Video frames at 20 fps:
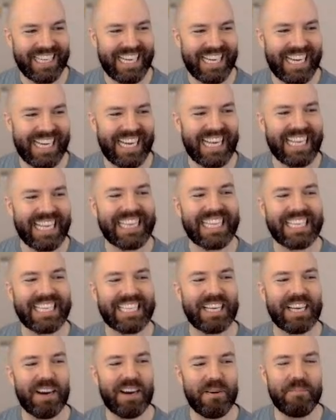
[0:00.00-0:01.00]
And then
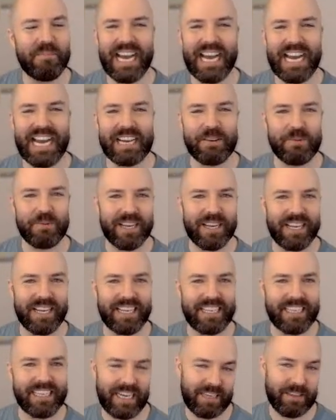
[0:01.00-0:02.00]
come back
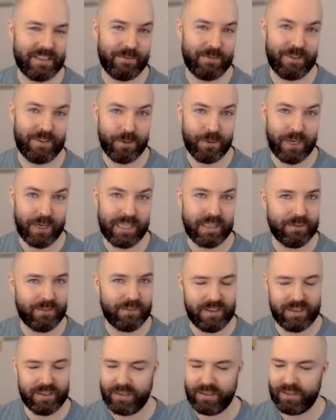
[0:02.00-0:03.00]
when, if it's
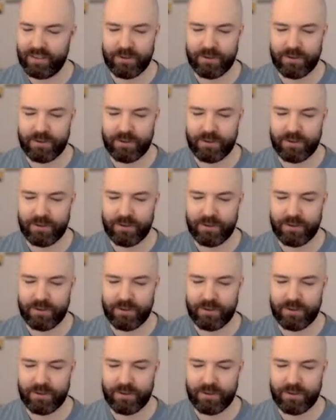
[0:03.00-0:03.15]
weightlifting,